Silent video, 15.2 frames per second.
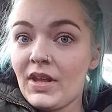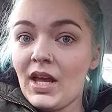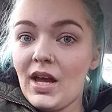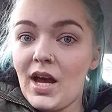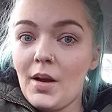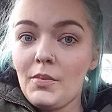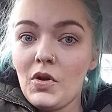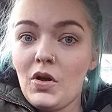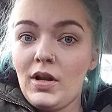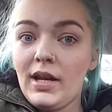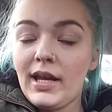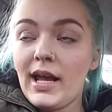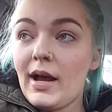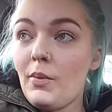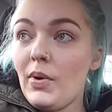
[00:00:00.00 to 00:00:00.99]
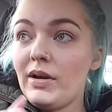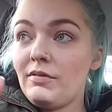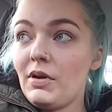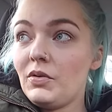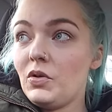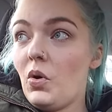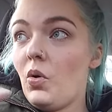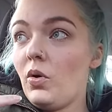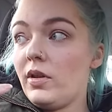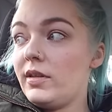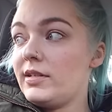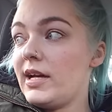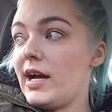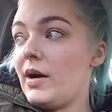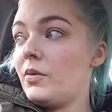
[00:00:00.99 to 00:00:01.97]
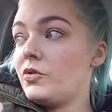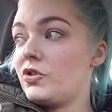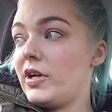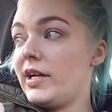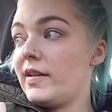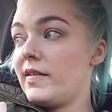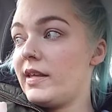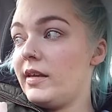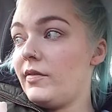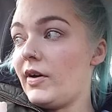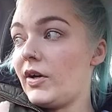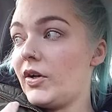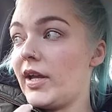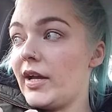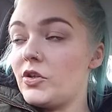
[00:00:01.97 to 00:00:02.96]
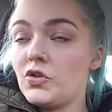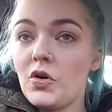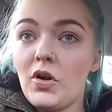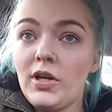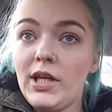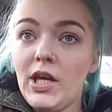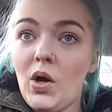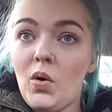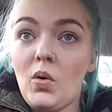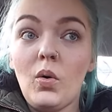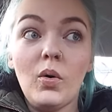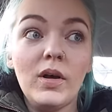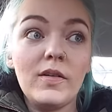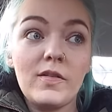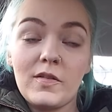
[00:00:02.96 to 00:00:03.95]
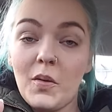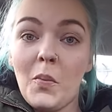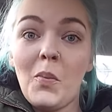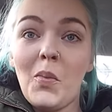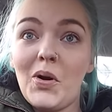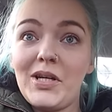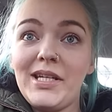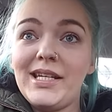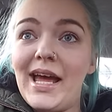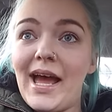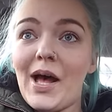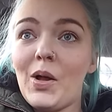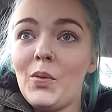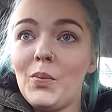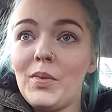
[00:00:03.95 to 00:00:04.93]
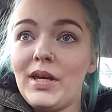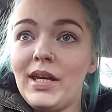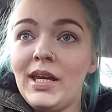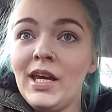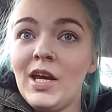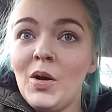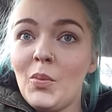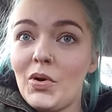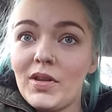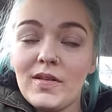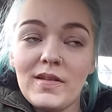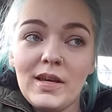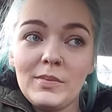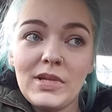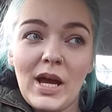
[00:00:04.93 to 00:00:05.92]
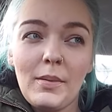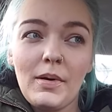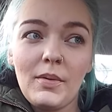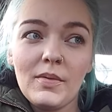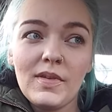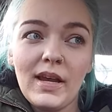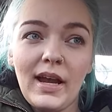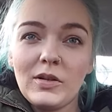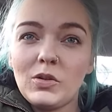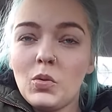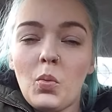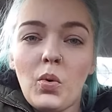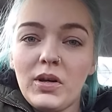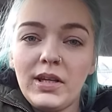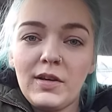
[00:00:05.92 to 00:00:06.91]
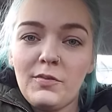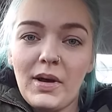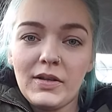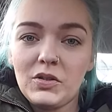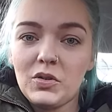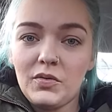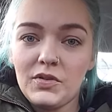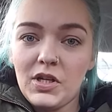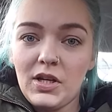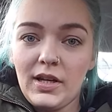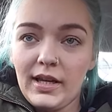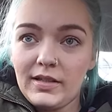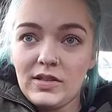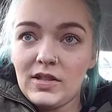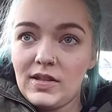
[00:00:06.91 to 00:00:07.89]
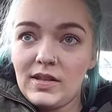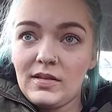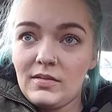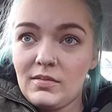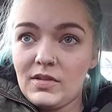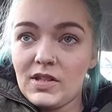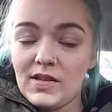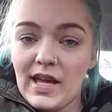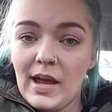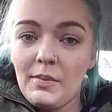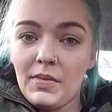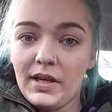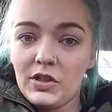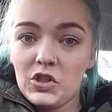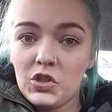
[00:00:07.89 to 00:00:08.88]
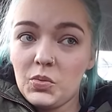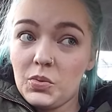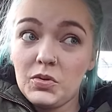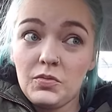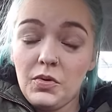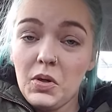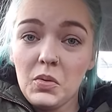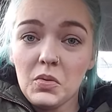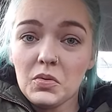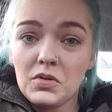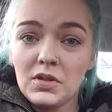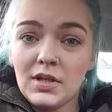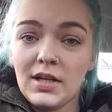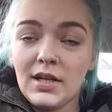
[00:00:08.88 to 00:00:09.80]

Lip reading: I'm not, like, I went around the whole of the town trying to see if I could get a trolley or somebody to help me. But at the same time, I was like, I don't want to give my stuff to them. Like, she was rude.